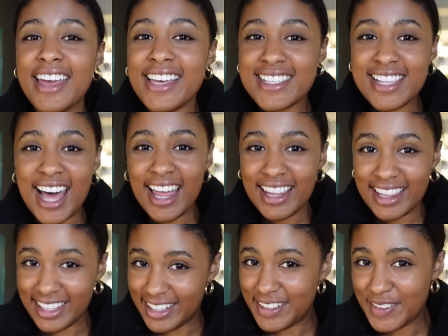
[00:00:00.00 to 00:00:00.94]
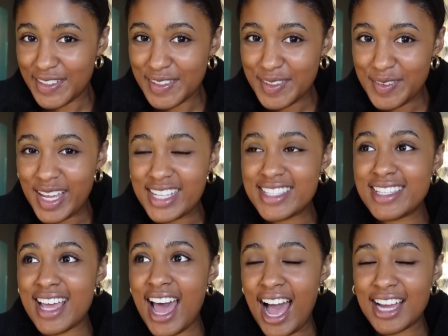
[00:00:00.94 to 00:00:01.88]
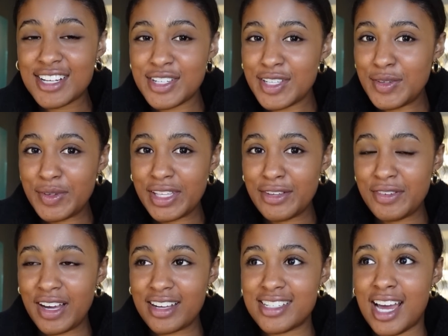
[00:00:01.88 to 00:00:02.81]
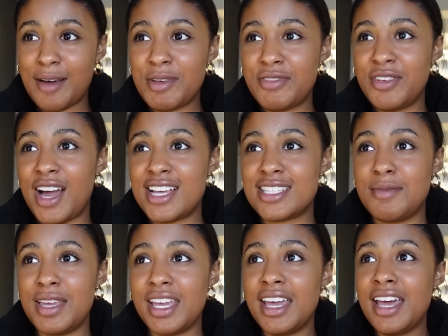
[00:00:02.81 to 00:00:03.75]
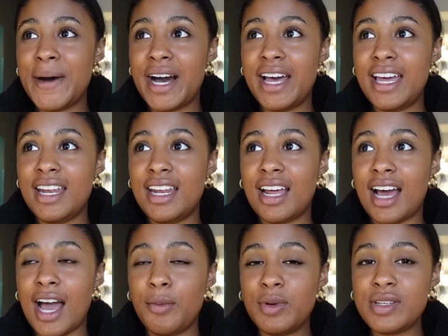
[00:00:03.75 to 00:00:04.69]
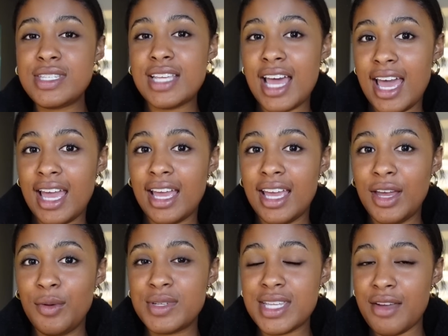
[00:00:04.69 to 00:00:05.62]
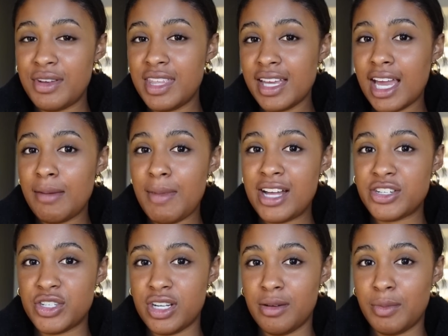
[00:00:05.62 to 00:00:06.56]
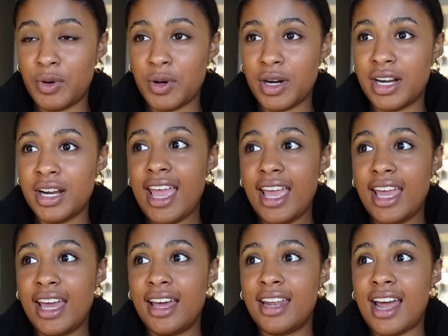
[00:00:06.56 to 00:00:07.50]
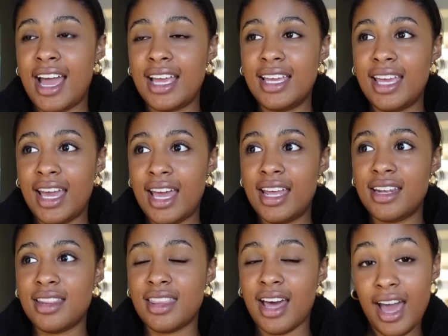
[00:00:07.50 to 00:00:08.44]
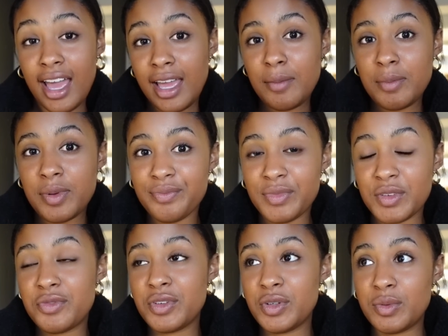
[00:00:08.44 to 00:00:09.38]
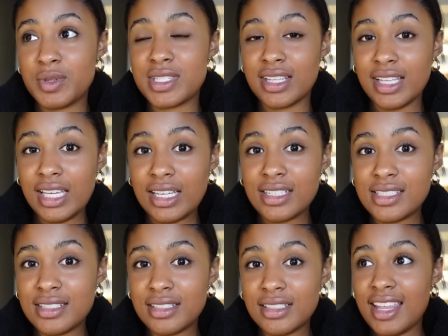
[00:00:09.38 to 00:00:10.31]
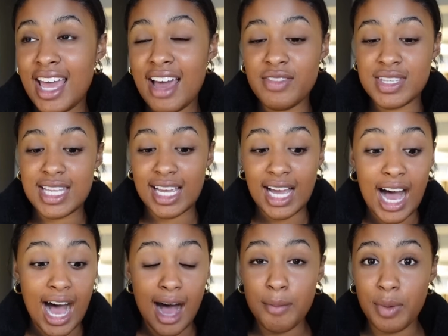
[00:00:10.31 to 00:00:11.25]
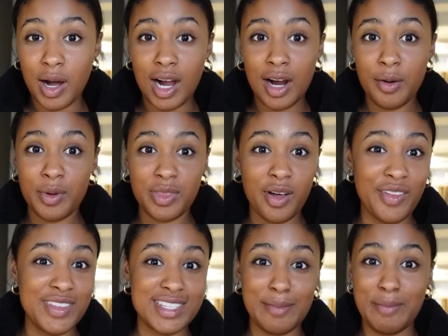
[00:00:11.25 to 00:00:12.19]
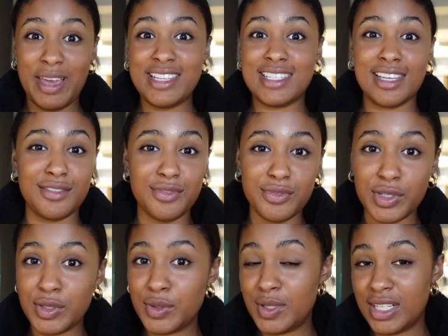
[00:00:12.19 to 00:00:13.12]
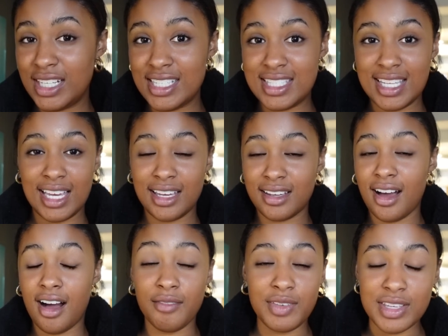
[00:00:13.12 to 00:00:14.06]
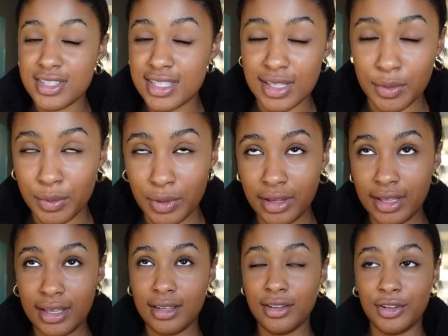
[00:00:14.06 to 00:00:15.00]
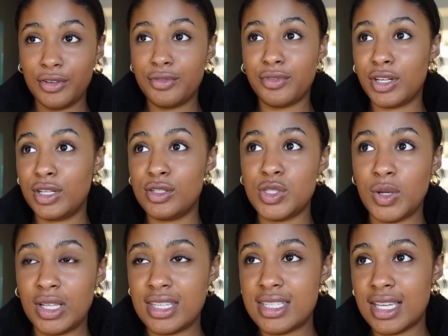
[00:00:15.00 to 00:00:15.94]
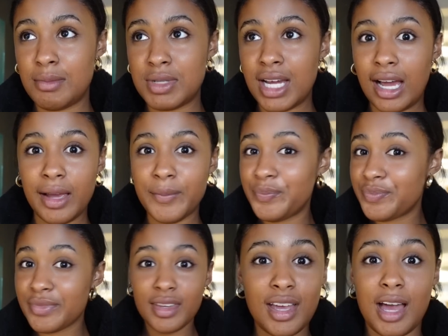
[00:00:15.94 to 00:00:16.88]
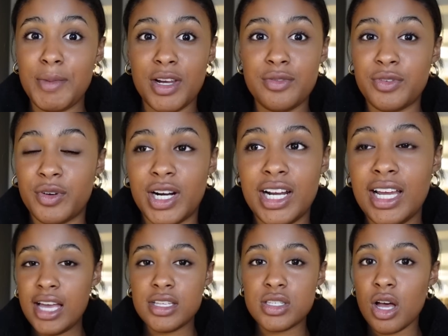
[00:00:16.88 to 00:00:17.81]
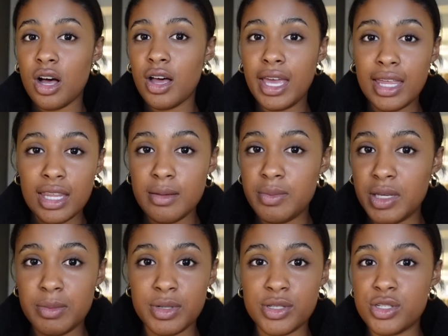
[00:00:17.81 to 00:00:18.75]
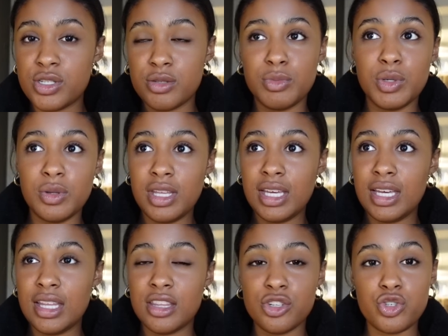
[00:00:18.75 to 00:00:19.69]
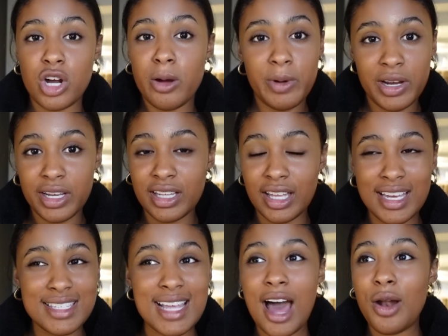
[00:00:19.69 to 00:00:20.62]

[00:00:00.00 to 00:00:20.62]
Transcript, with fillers: Is that legal? That's actually really fucked up if you ask me. But I will say it was everything I imagined and more, and I get the hype. The food was elite. They have this like hot bar with all this amazing food, and it's like obviously really good for you too at the same time. I'm here for it. I saw Hailey Bieber's smoothie, the strawberry glaze.